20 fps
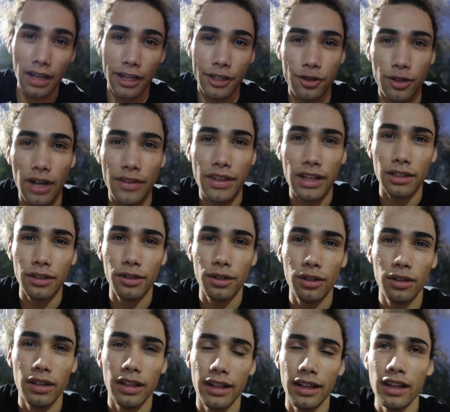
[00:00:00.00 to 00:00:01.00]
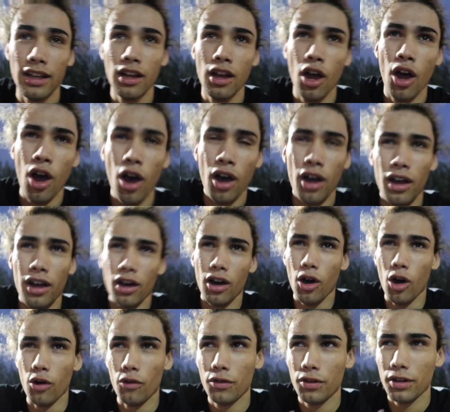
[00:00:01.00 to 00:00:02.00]
I tried that little
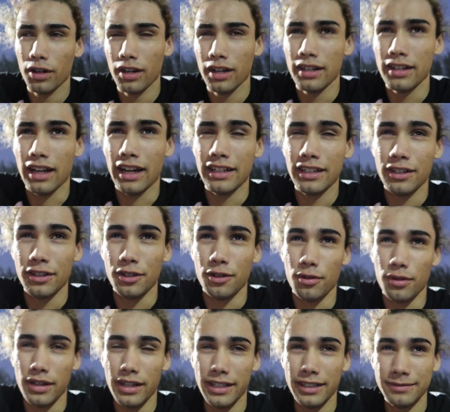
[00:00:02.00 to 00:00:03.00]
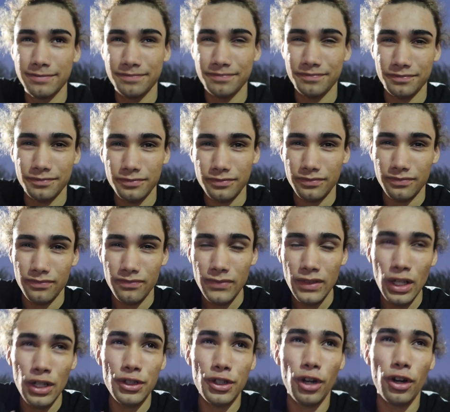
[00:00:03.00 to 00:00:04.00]
over 90-degree
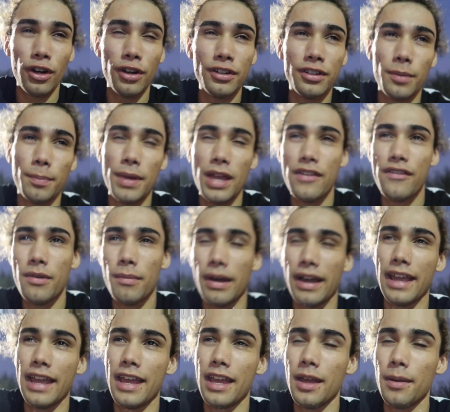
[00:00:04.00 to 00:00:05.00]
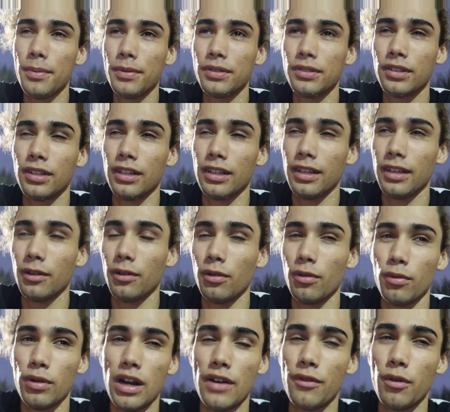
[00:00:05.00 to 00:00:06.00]
turn to pivot my hips to
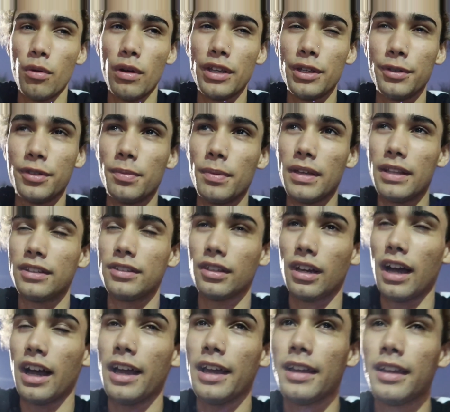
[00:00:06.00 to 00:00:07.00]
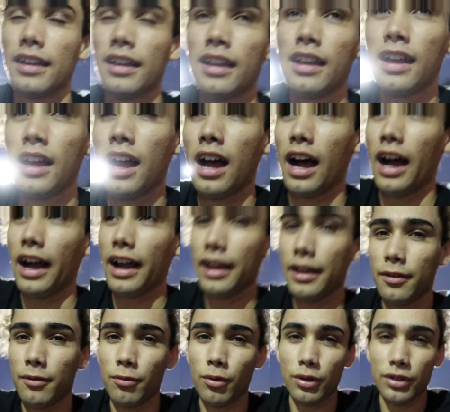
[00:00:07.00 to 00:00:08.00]
whatever way you spin, so I
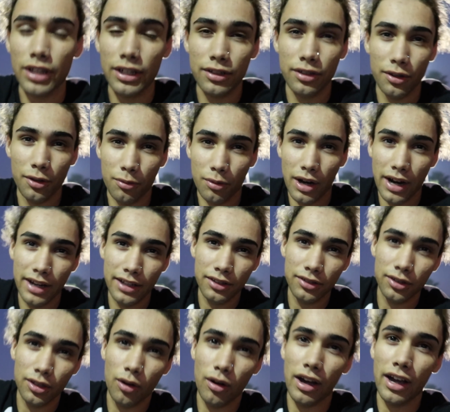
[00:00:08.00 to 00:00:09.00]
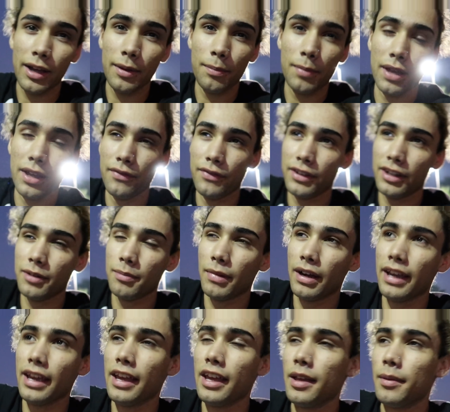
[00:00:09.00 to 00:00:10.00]
rotate to the right, so I pivoted my
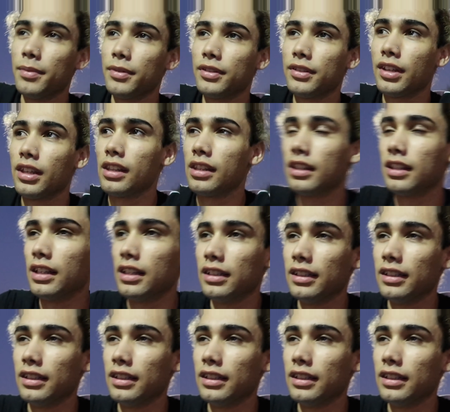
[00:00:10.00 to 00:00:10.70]
hips to the